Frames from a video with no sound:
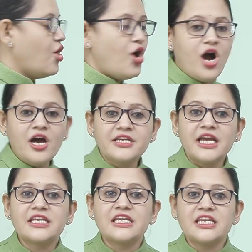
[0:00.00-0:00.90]
odd
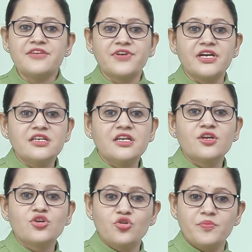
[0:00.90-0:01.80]
and even
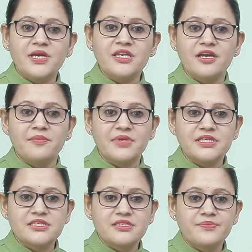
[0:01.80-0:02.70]
cubic
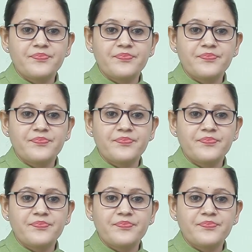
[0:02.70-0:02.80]
numbers.